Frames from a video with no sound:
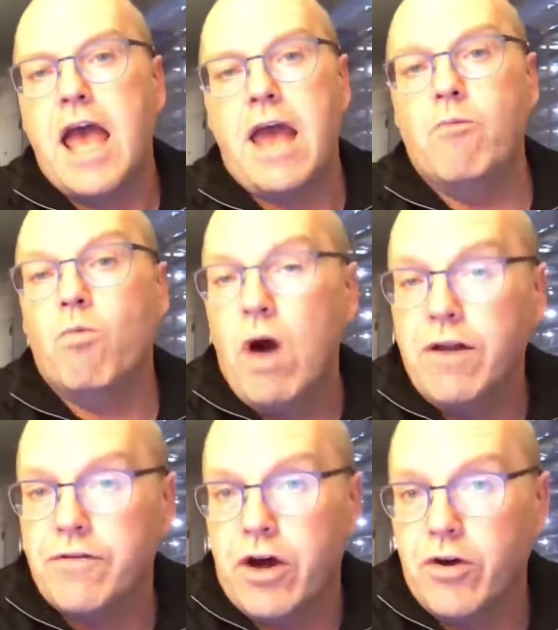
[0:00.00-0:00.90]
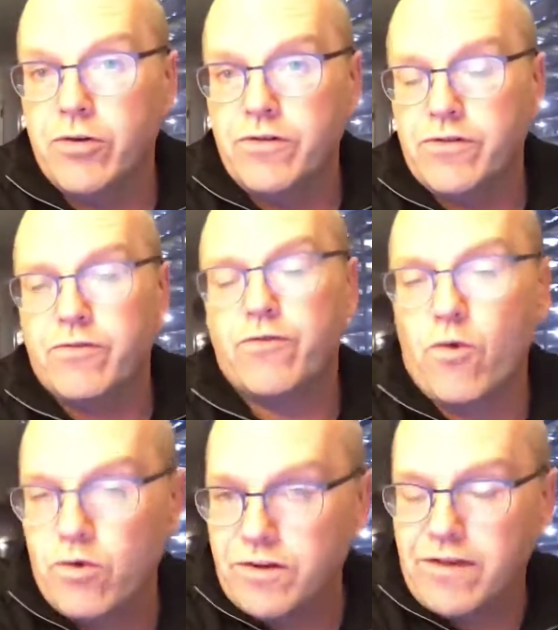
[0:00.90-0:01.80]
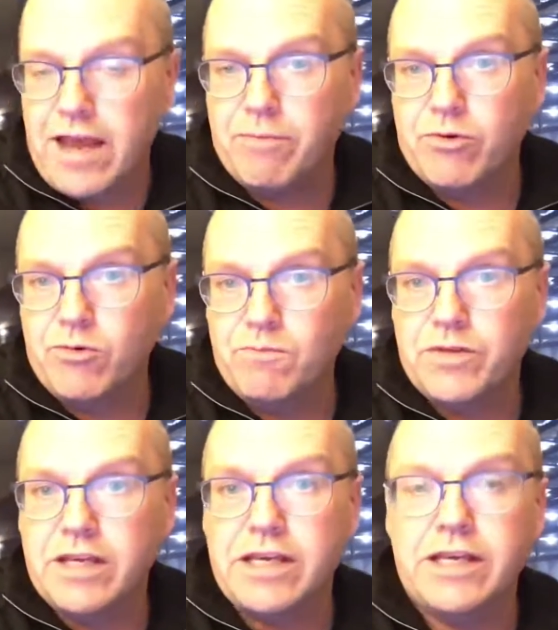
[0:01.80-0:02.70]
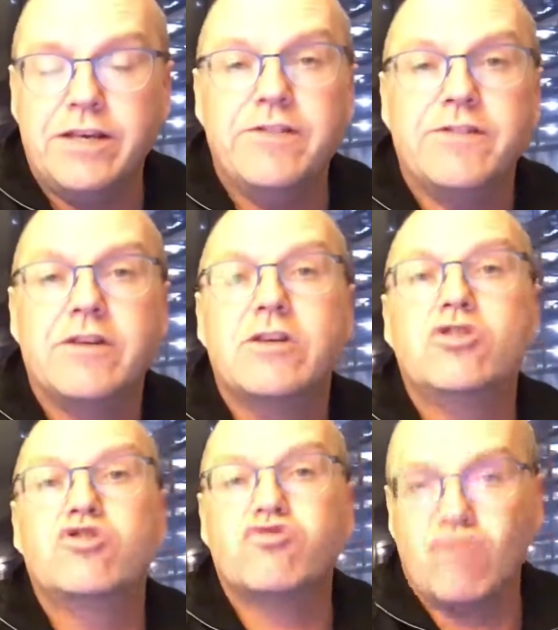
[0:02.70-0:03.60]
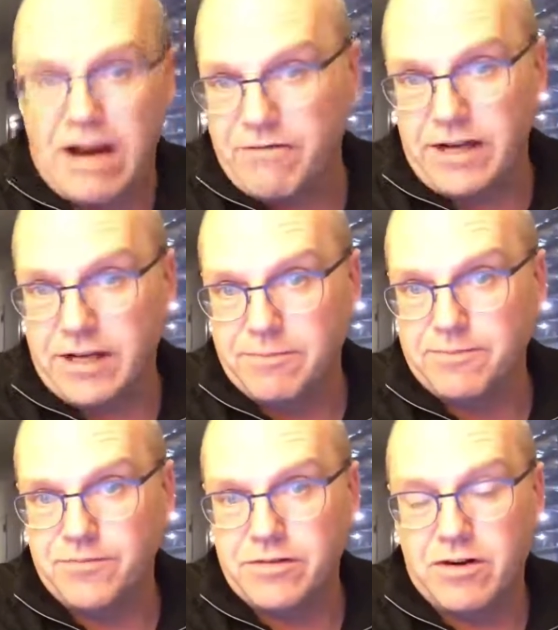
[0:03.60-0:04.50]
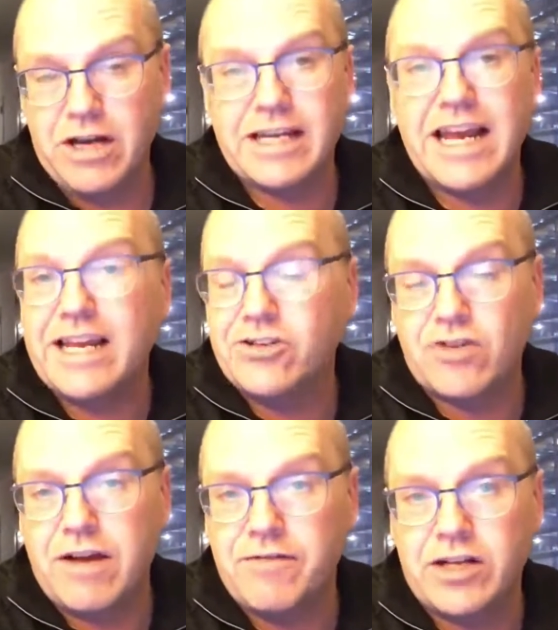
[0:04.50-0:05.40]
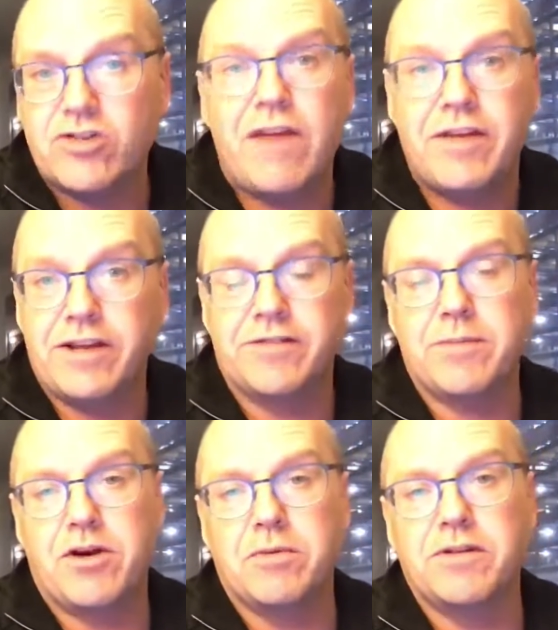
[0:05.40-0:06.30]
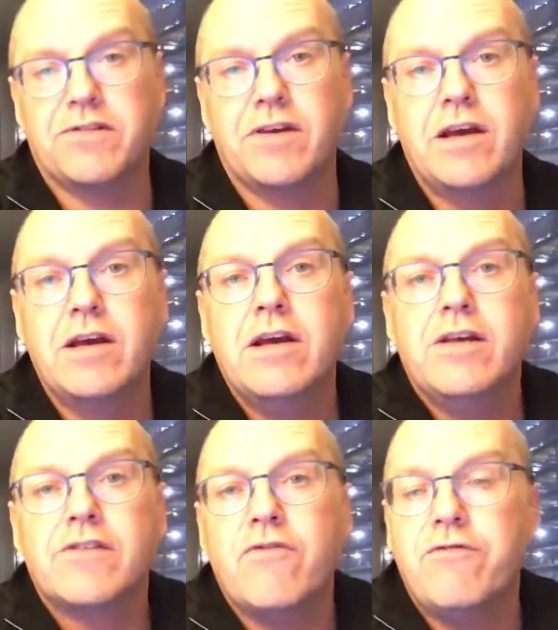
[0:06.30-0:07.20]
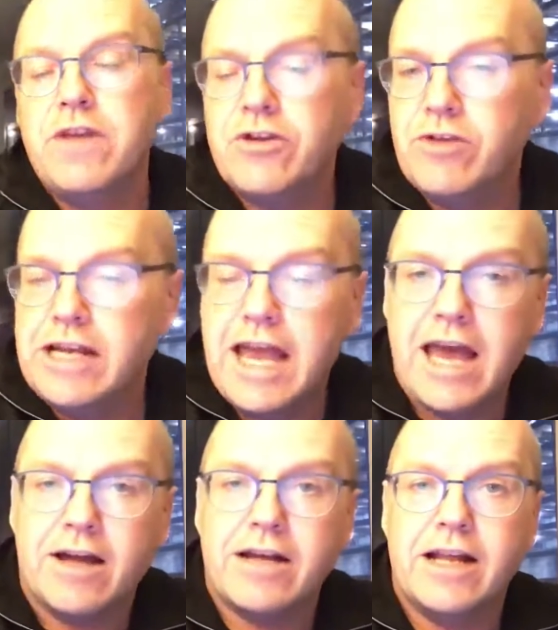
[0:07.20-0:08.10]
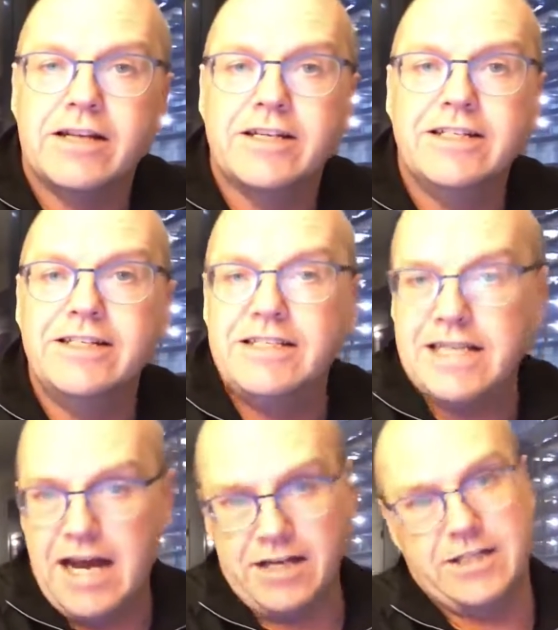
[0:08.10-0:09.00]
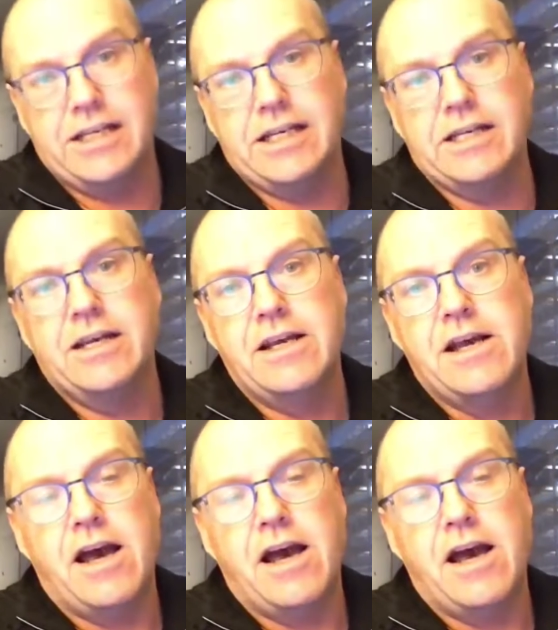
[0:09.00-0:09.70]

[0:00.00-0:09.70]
And one of those, for example, is traffic, right? Getting traffic experiments. So figuring out and conducting,